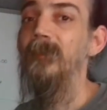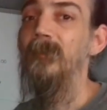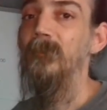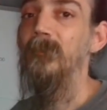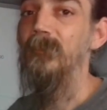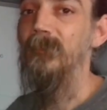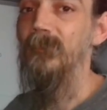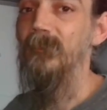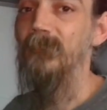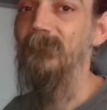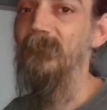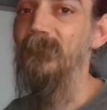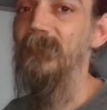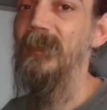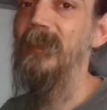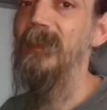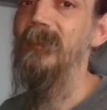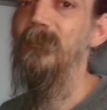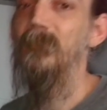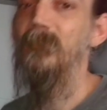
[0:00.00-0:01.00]
We'll go over
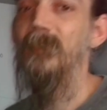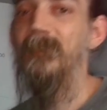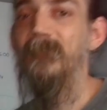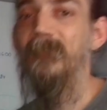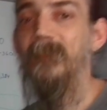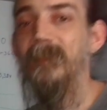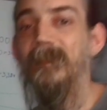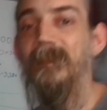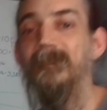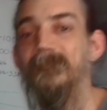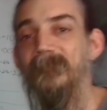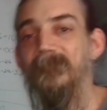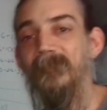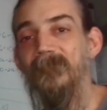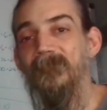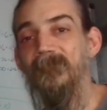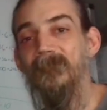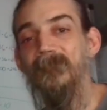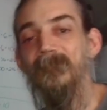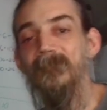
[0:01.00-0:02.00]
that in one of the next
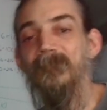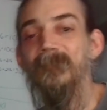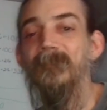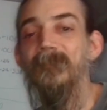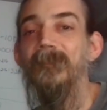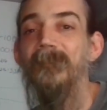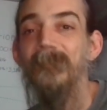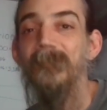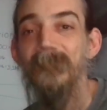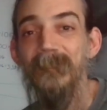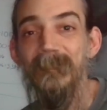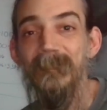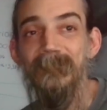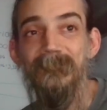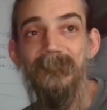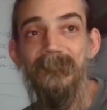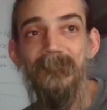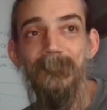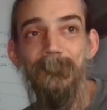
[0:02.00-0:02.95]
lessons. Thanks.